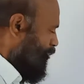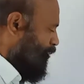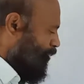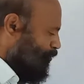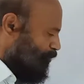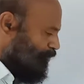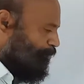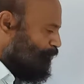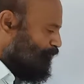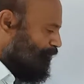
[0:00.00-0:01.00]
Now
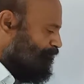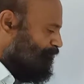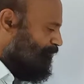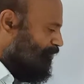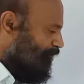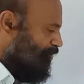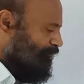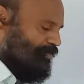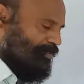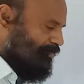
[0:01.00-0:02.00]
suppose
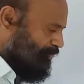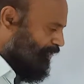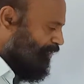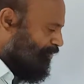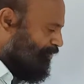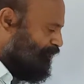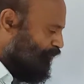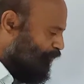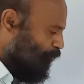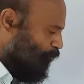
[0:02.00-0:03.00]
scalar is
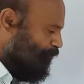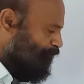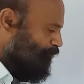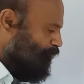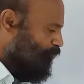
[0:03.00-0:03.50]
0.